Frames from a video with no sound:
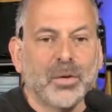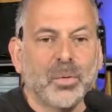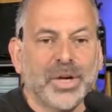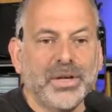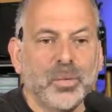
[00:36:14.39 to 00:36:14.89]

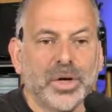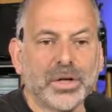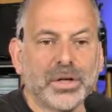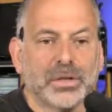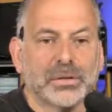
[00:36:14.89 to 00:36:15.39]
we
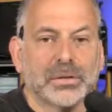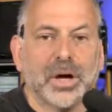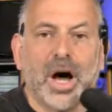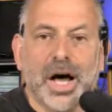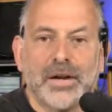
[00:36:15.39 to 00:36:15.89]
will
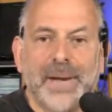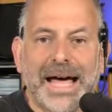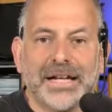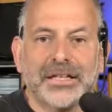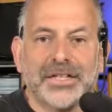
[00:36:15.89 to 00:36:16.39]

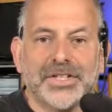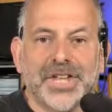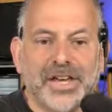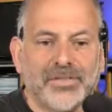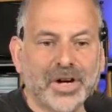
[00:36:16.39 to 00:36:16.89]
automatically
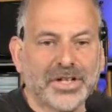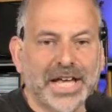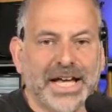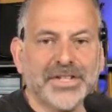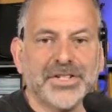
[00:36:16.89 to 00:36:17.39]
save our
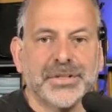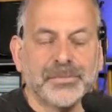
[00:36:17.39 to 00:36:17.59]
test